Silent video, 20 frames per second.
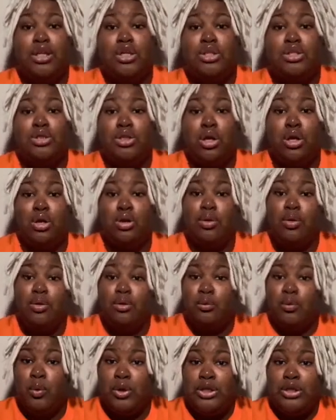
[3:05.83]
So
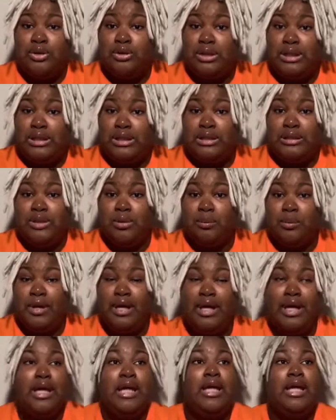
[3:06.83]
what you need to
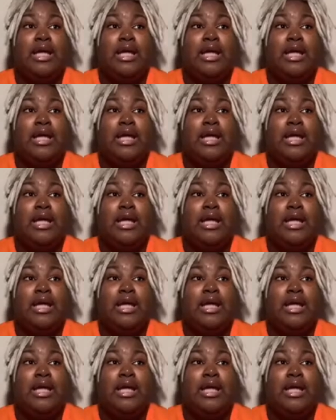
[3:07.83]
submit